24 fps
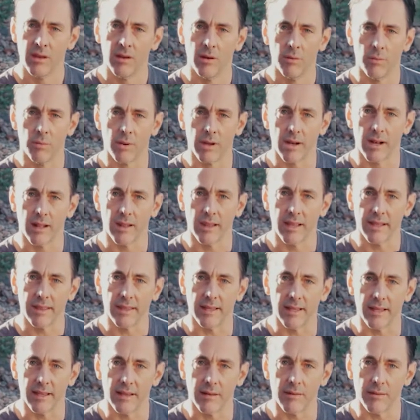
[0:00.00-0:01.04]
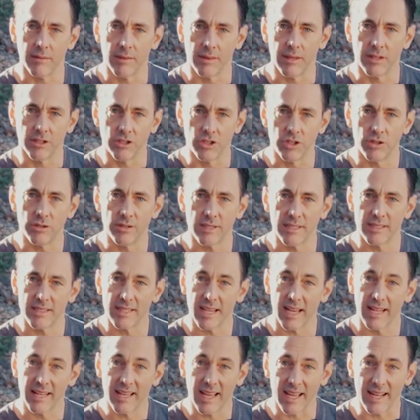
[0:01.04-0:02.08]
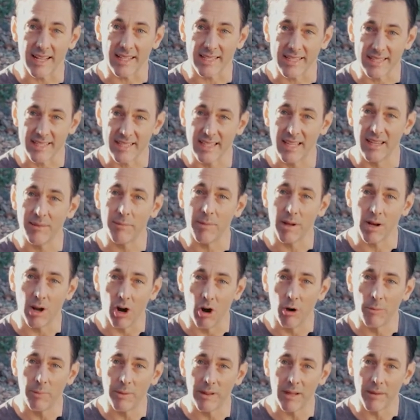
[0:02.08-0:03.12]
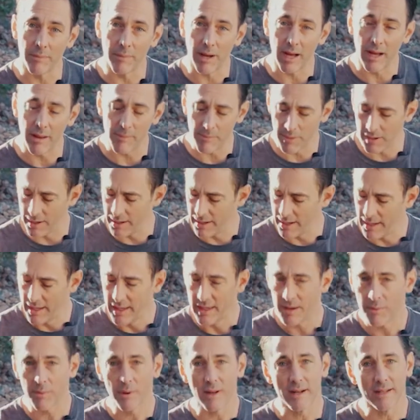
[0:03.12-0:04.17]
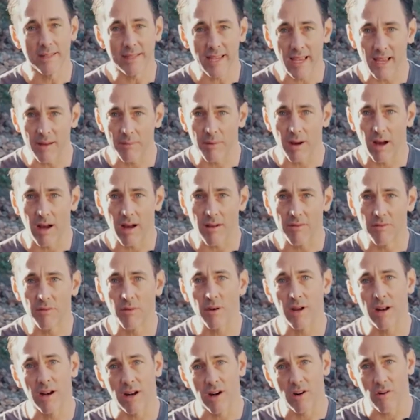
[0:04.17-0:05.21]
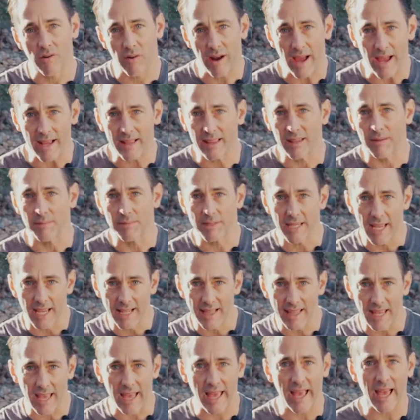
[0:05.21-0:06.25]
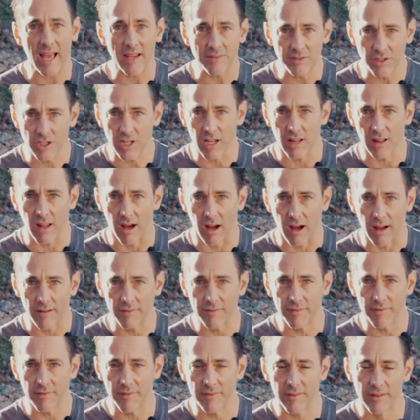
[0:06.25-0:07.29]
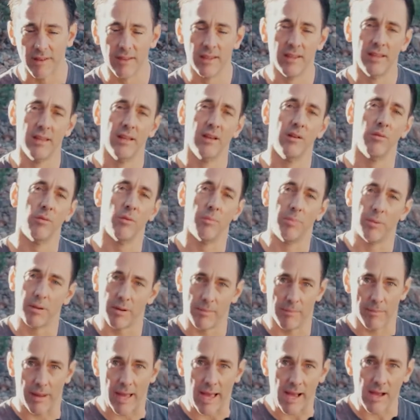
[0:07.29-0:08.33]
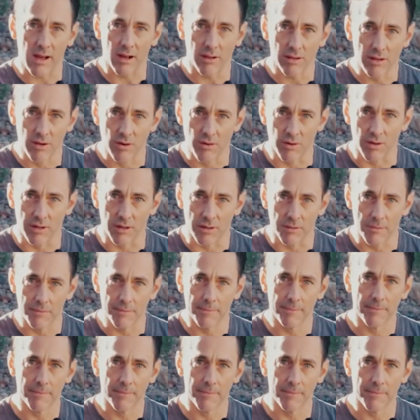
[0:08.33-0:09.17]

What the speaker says: We're gonna let the juice inside kind of steam and open them up. We're gonna take them off. We're gonna crack them, take the half shell off. We'll put them back on the grill.